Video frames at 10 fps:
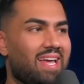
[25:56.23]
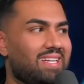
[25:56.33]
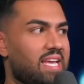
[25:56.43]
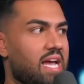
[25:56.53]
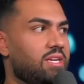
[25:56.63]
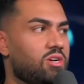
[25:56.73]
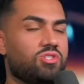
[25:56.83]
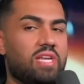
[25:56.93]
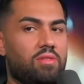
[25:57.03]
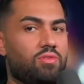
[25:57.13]
And ten
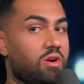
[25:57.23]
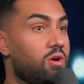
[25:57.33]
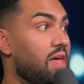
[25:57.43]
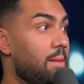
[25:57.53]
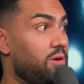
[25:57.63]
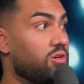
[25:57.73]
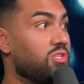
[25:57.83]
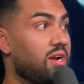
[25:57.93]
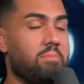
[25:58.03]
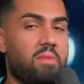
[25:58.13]
years down the road, that
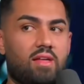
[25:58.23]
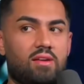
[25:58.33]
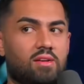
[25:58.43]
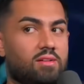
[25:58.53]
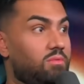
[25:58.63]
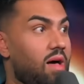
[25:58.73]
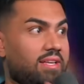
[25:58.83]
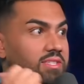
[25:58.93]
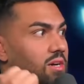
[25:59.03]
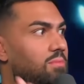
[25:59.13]
person that I met
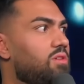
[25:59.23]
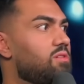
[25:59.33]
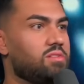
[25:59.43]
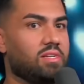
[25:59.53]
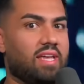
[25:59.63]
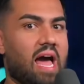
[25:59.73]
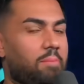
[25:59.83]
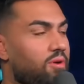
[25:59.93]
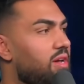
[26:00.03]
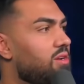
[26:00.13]
last summer in
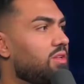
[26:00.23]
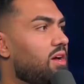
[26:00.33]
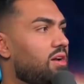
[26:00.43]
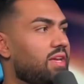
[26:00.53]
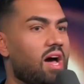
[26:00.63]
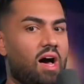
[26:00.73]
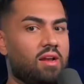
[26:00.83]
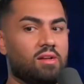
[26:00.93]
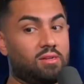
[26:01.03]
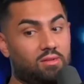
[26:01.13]
Capri, Italy on a yacht,